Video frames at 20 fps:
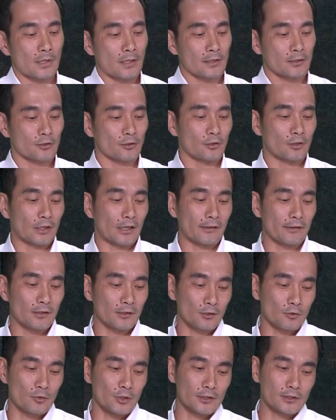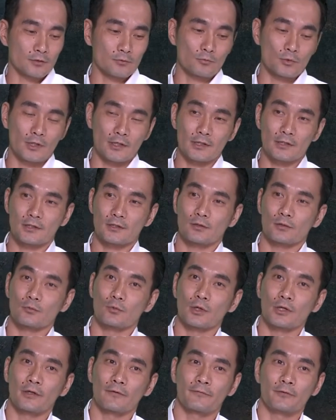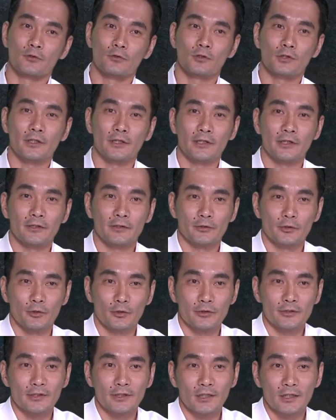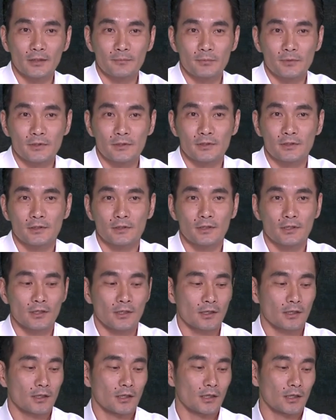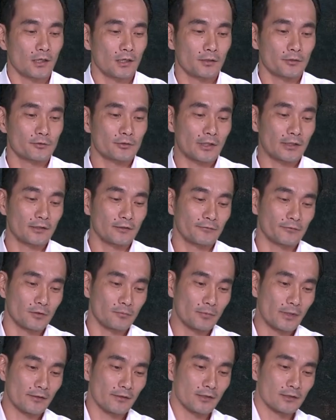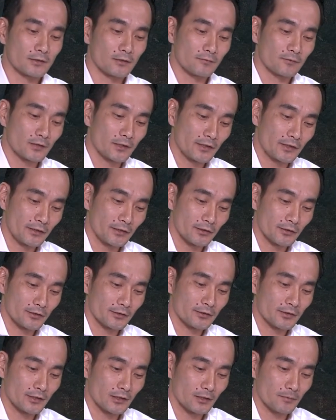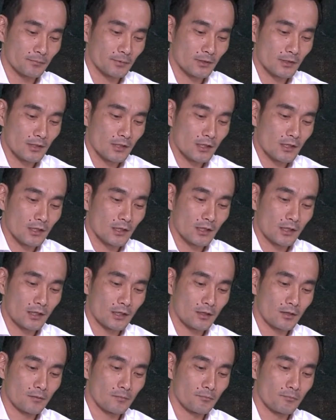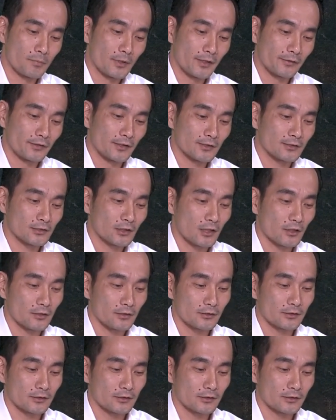So I think the question was, what if you clean your tips, try different methods of cleaning your tip, but the solder